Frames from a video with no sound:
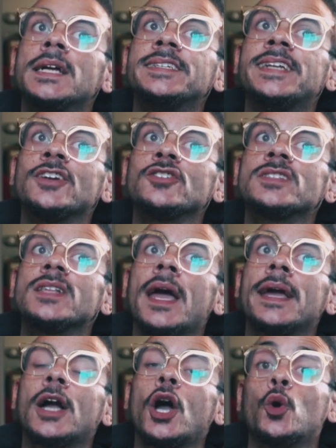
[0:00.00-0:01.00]
there's
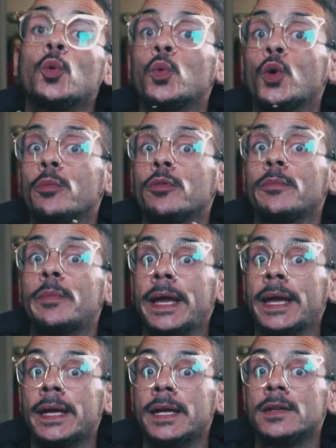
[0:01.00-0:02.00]
like a rubber
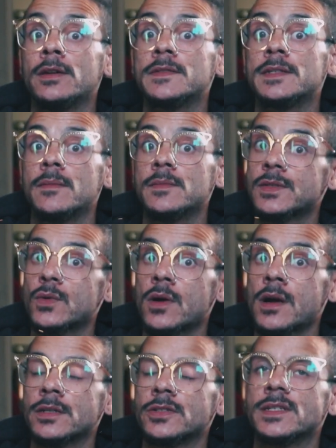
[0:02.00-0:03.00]
band of some
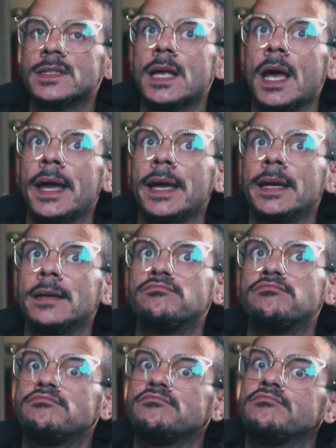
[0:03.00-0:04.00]
sort, just like...
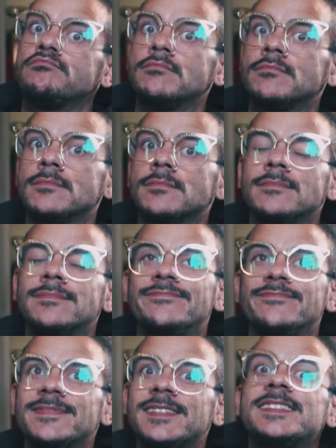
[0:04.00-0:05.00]

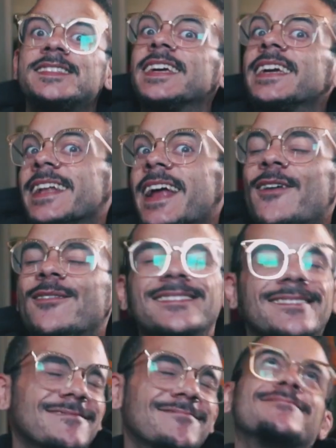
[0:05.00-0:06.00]
sticking out.
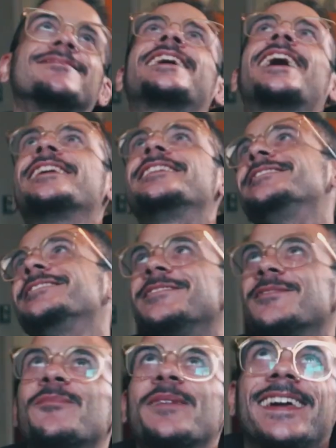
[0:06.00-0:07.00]
God, this is so
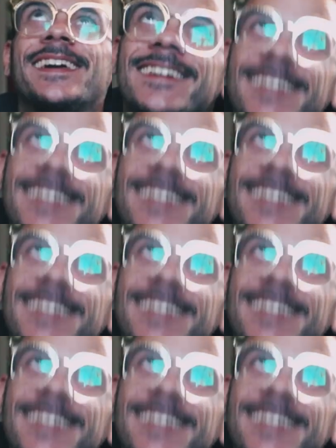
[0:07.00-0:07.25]
bad.